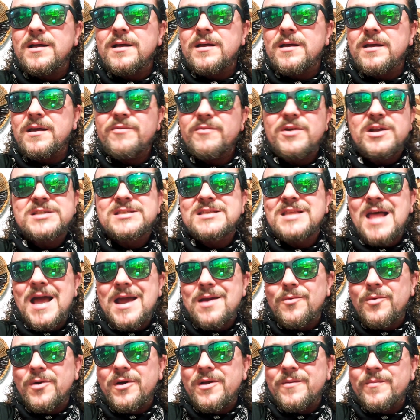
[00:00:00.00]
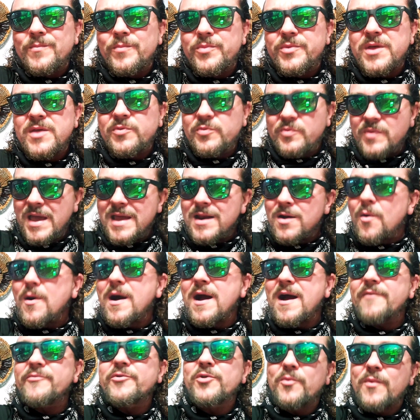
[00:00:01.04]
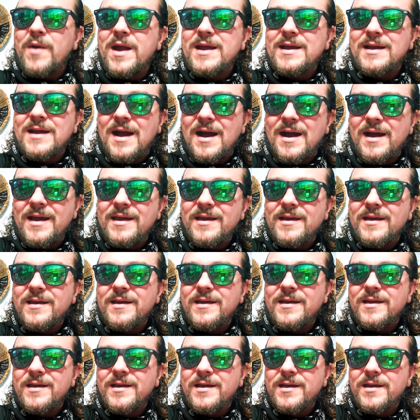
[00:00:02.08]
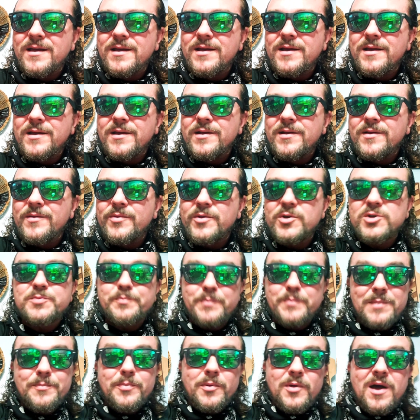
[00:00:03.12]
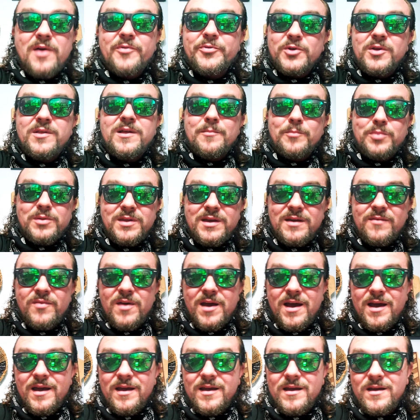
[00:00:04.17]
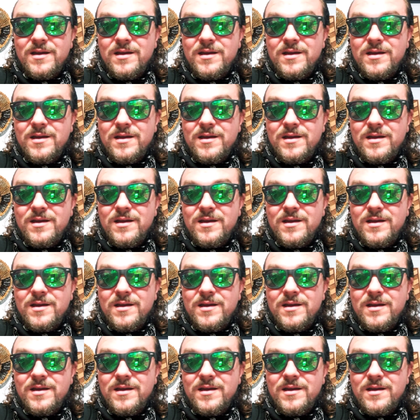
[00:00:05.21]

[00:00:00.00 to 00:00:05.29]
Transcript: even a slight one, that they don't have the right guy. There's people out there that believe that?